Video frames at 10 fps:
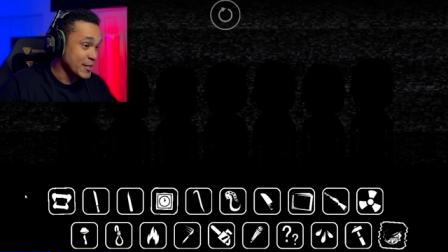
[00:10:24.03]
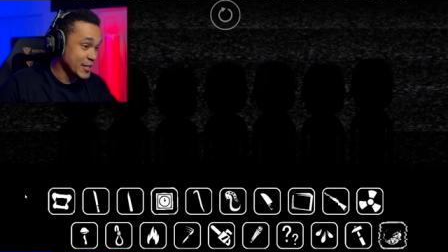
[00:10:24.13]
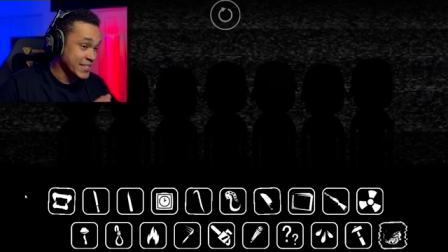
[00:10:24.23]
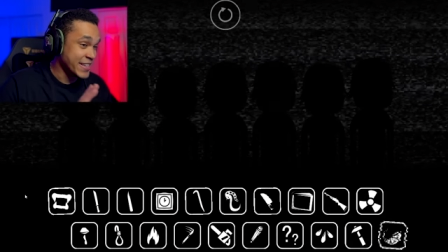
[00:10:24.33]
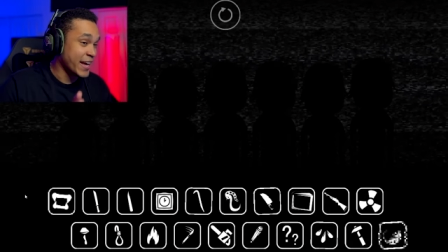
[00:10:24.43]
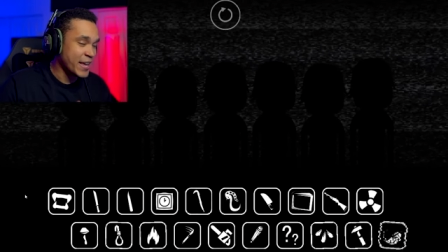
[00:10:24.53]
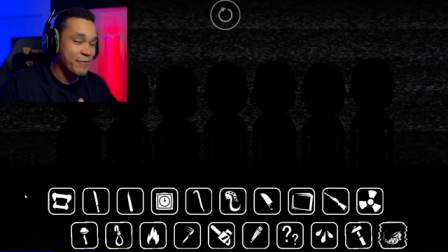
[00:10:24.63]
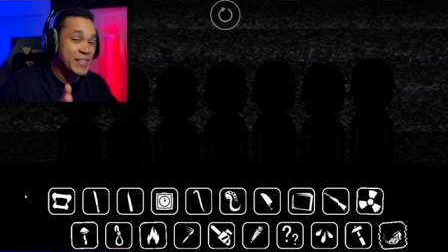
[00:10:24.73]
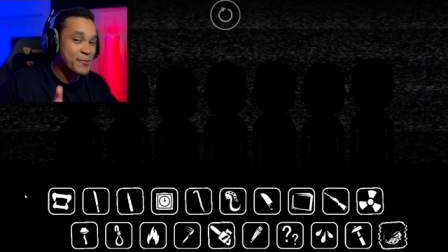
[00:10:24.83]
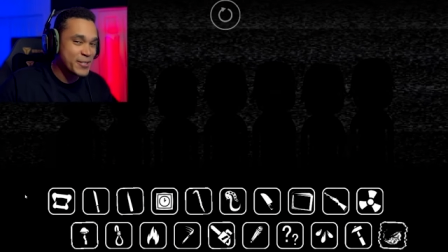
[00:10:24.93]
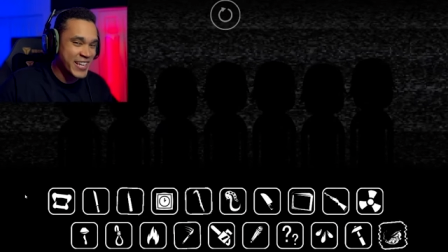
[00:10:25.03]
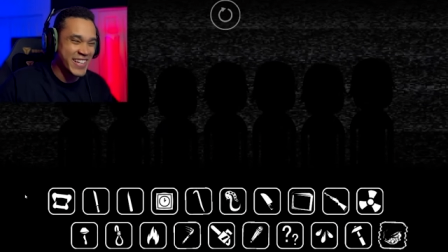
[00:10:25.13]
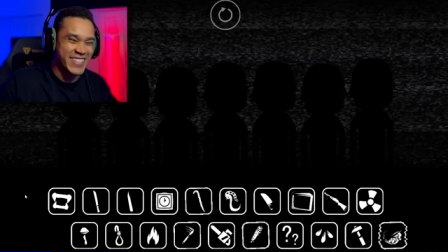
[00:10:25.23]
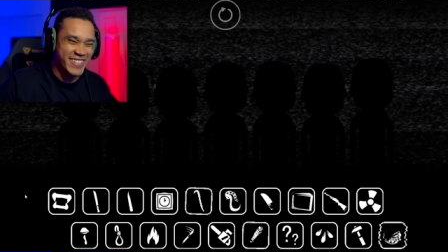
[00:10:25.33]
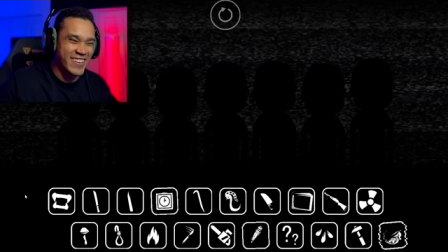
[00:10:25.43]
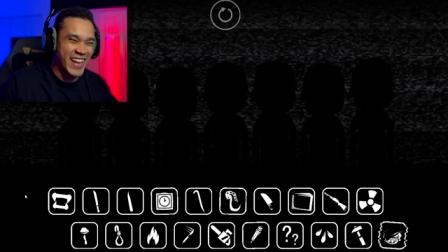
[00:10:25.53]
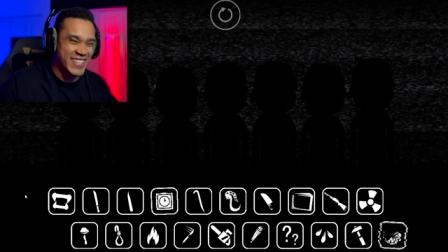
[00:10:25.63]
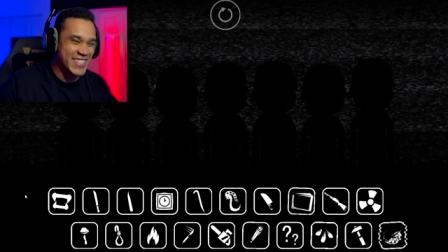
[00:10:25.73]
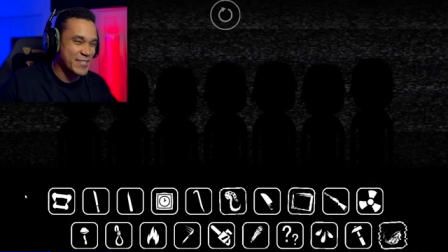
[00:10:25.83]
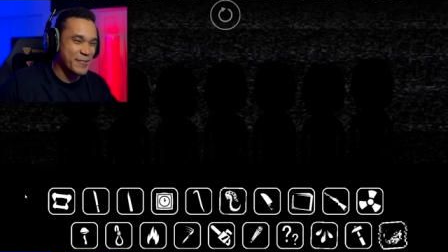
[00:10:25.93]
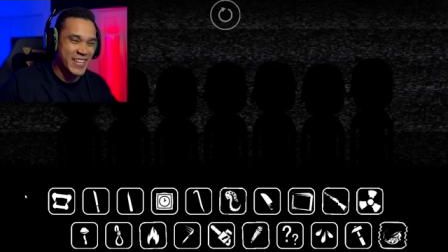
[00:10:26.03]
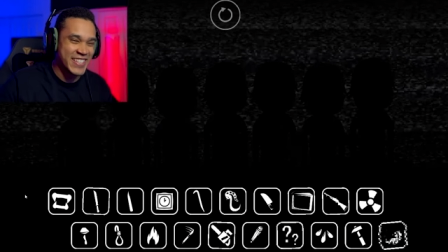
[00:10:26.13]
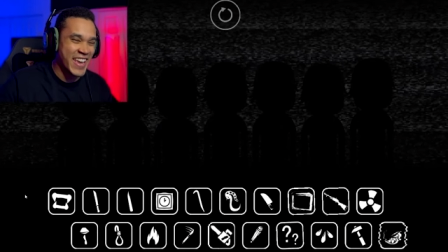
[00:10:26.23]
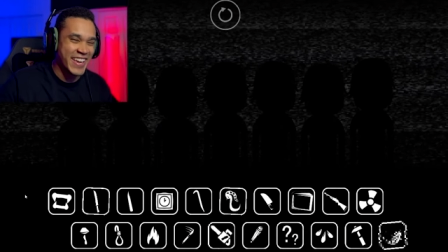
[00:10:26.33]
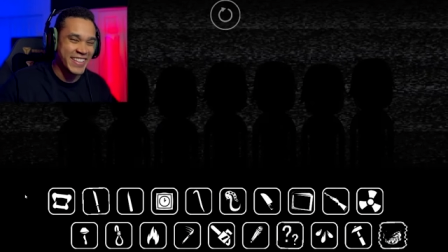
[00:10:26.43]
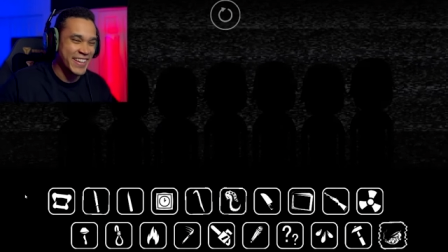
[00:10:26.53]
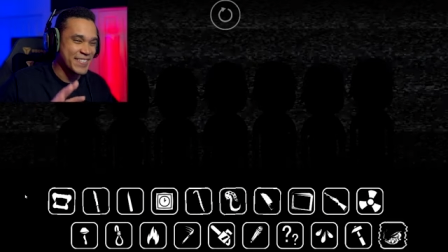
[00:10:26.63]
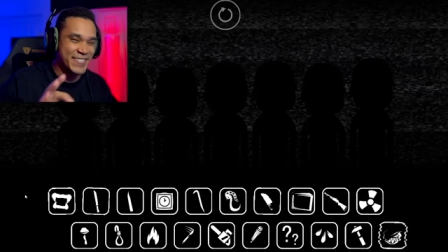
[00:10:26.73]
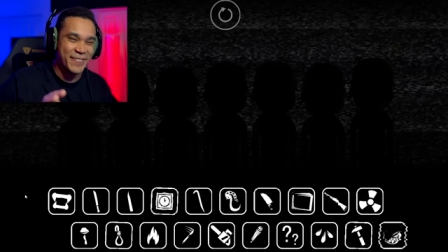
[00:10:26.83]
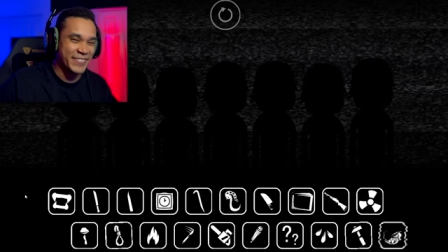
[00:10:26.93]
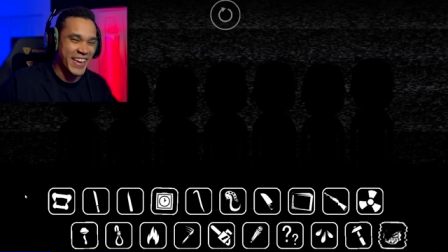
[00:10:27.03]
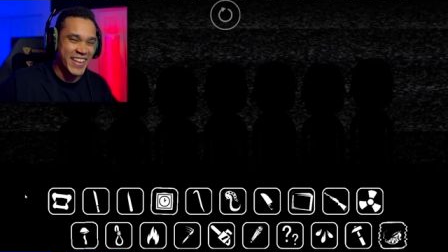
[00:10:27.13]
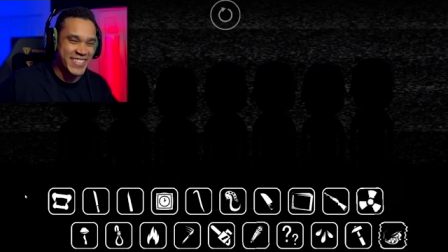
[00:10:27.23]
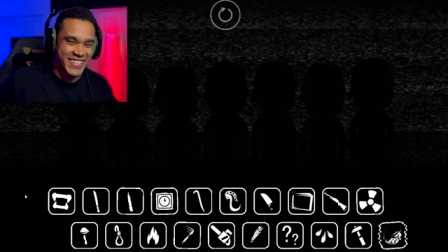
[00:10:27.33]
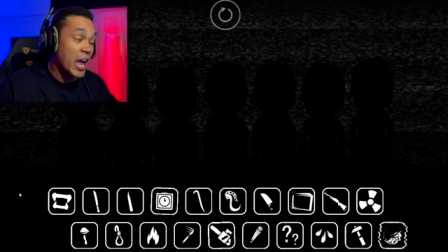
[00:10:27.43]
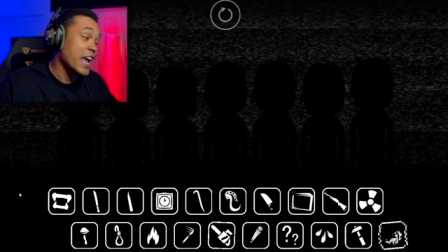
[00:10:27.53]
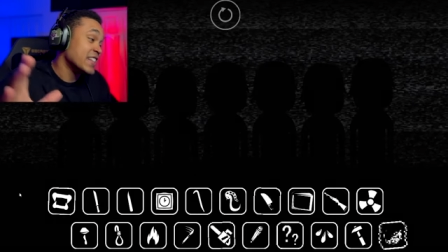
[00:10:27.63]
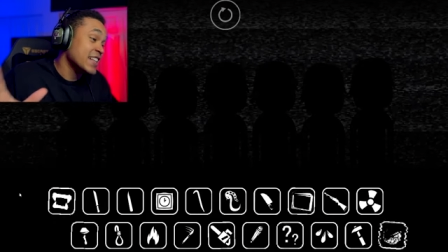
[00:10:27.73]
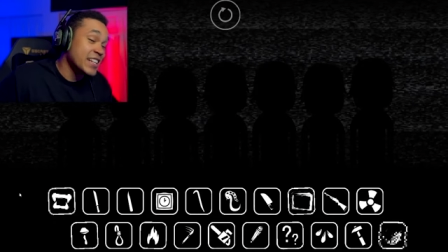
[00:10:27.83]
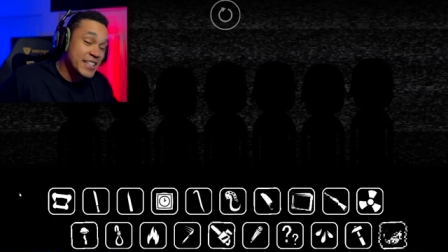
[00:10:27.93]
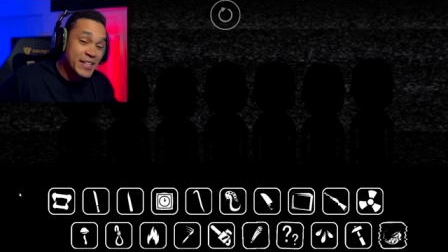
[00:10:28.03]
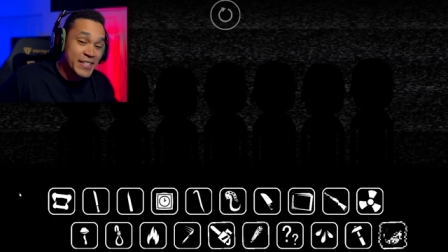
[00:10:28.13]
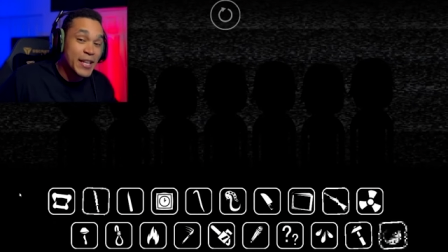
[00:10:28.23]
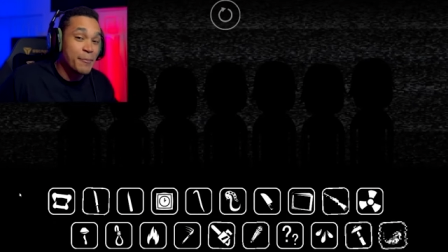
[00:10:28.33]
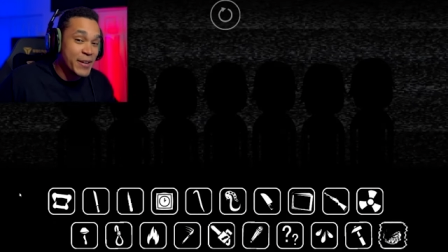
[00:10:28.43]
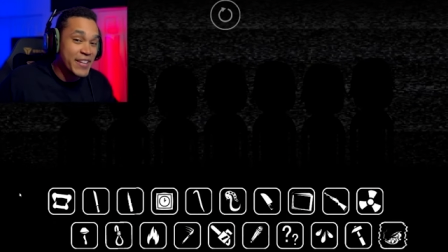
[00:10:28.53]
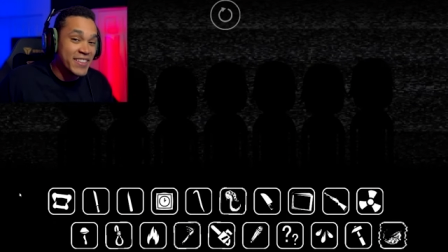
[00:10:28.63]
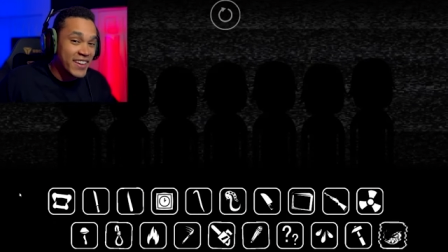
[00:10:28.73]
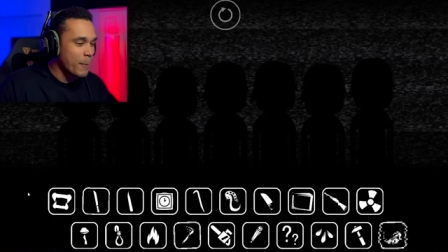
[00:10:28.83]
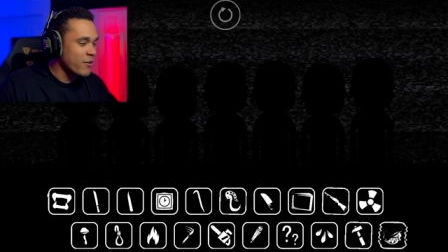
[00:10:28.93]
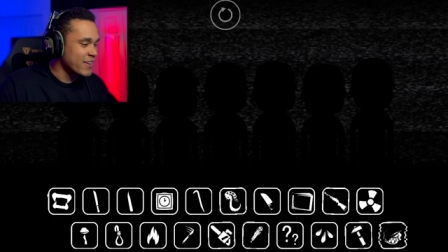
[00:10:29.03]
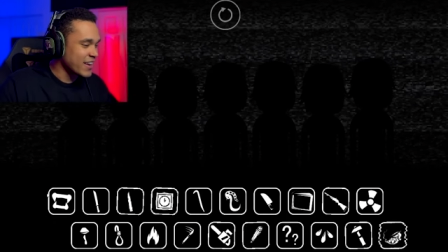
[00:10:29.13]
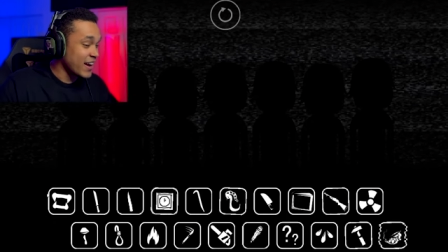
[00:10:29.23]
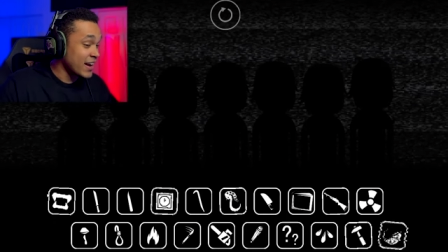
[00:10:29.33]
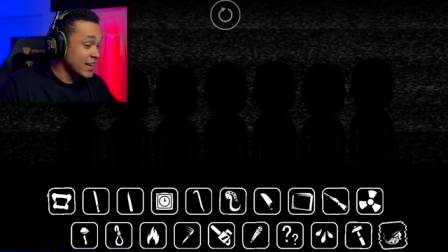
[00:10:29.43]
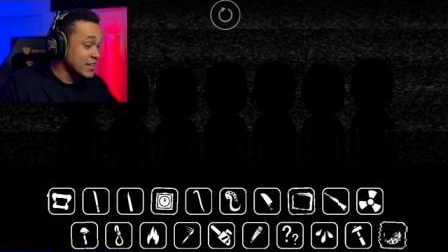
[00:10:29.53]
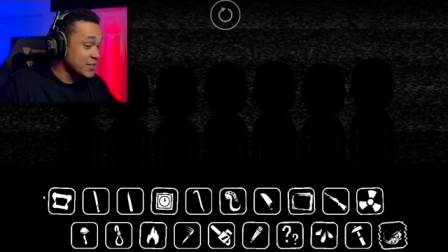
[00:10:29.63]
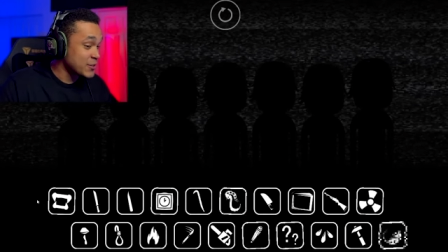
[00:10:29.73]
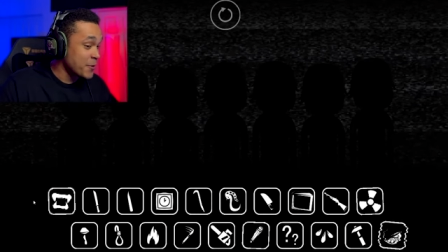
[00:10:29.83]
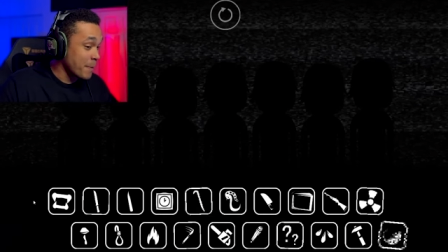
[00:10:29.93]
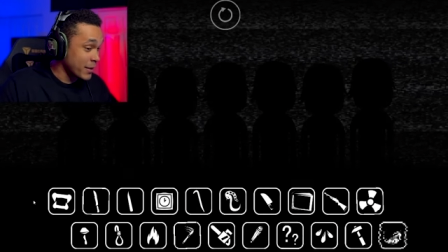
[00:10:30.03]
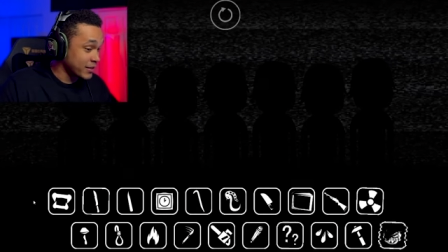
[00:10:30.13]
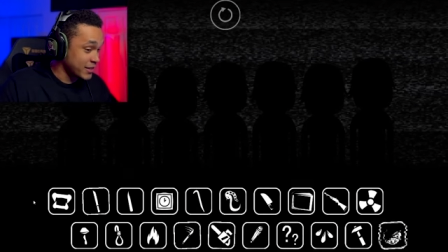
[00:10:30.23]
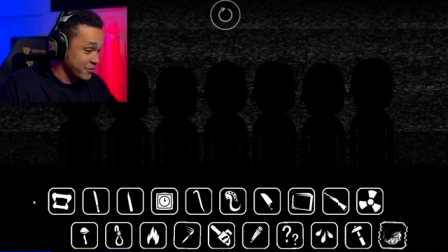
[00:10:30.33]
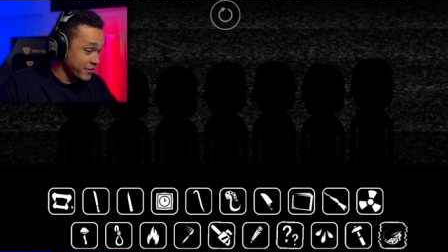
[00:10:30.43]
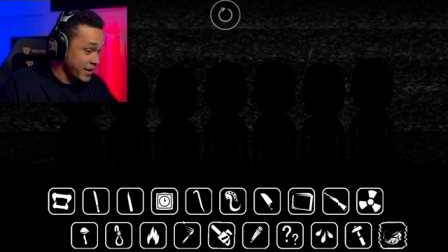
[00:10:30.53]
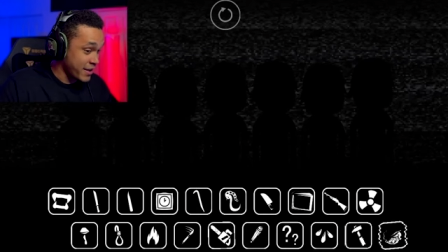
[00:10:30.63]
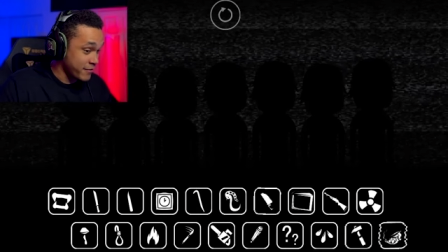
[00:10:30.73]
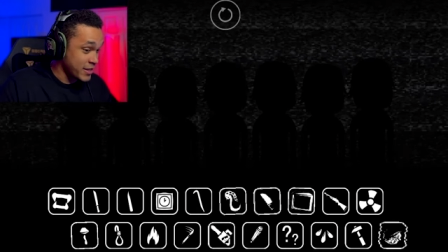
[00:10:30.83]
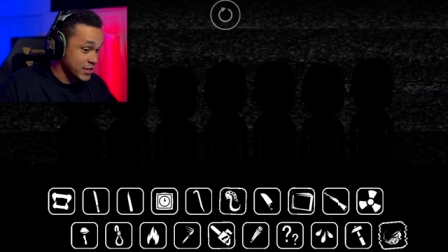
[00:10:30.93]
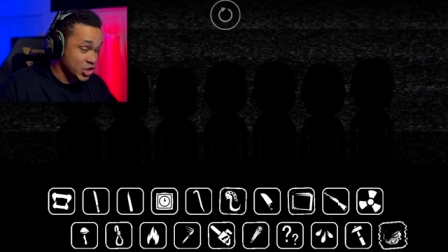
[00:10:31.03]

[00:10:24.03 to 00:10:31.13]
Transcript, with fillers: does not. If this was on Scratch, this would get taken down so fast. Hey, it sounded it sounded pretty good though. Moving on to Melody five, The